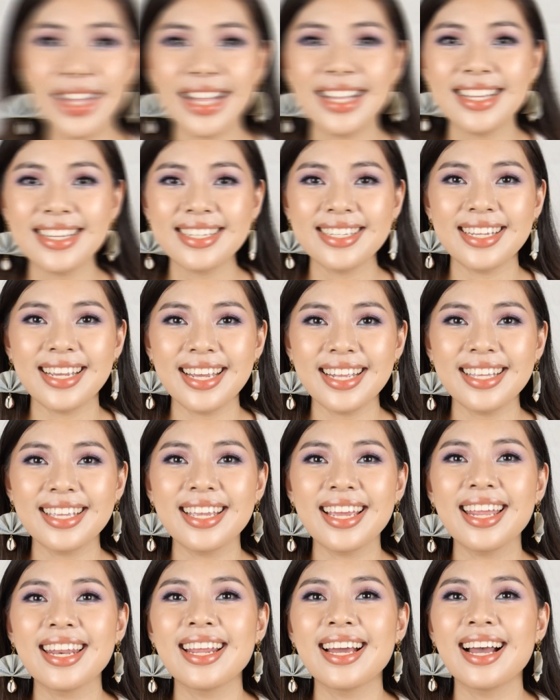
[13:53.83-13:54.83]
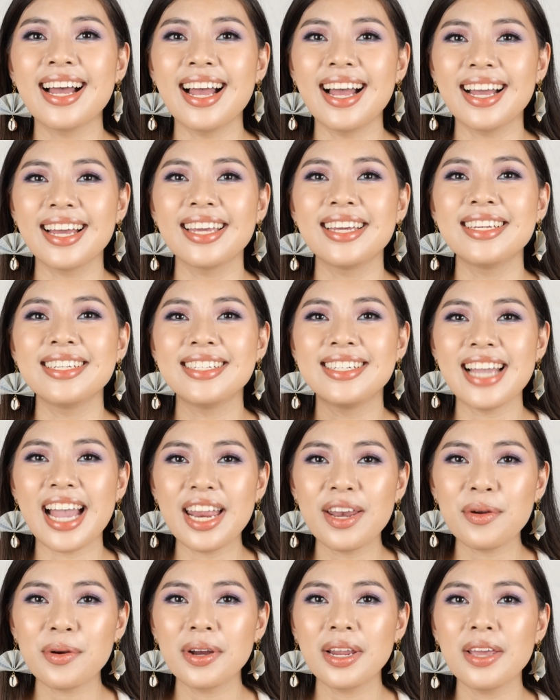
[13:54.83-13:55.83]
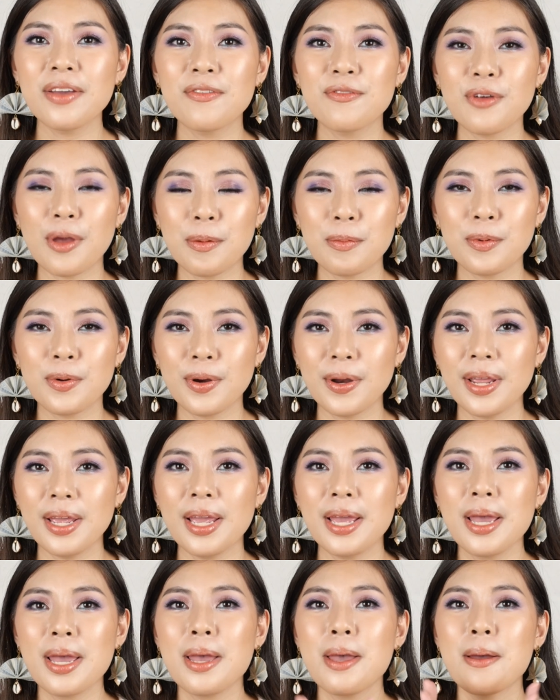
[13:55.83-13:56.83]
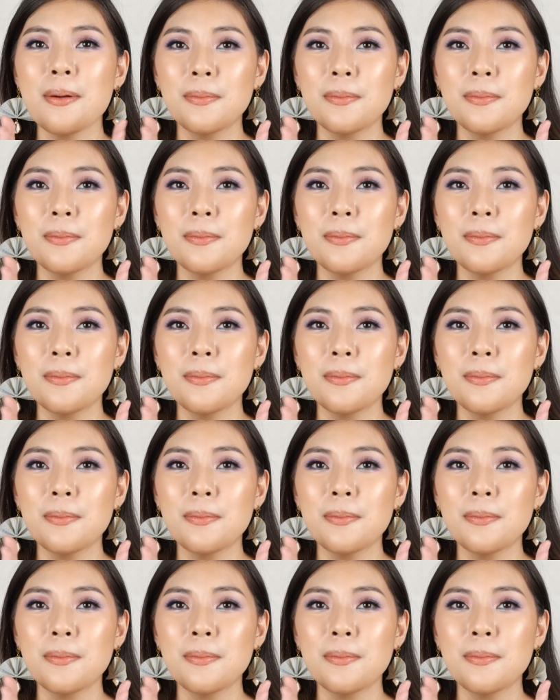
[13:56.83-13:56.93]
that is it. Yan ang aking January-February